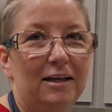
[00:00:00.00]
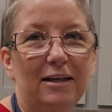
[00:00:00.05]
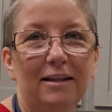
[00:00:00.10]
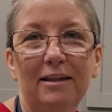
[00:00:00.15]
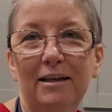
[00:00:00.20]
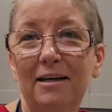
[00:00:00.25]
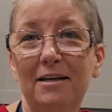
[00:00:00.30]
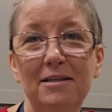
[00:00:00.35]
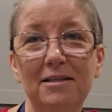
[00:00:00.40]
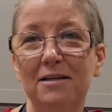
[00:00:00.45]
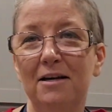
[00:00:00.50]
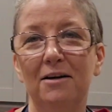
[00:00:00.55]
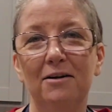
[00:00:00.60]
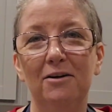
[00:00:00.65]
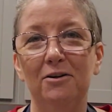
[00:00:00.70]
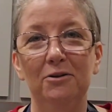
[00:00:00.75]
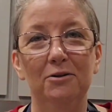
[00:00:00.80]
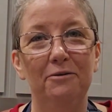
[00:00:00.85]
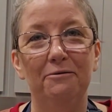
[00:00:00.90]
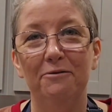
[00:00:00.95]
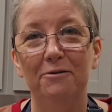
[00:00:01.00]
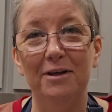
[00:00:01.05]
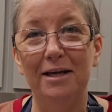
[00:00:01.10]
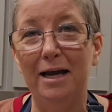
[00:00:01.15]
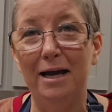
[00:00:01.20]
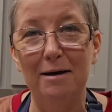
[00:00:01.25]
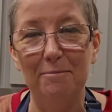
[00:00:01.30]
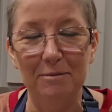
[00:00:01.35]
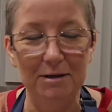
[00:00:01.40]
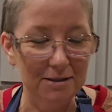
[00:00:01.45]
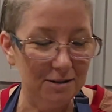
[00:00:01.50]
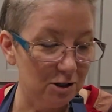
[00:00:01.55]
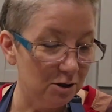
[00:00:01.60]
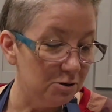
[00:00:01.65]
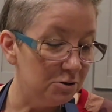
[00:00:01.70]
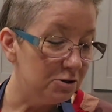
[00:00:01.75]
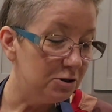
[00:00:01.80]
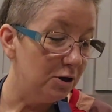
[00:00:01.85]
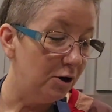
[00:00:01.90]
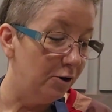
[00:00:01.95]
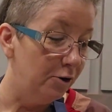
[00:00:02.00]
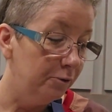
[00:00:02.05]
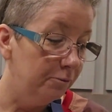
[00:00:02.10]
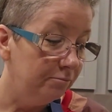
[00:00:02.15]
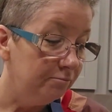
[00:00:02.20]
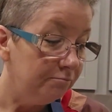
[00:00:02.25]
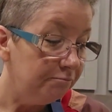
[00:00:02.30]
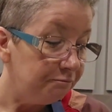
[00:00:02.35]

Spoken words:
that it's not all over the cabinets. So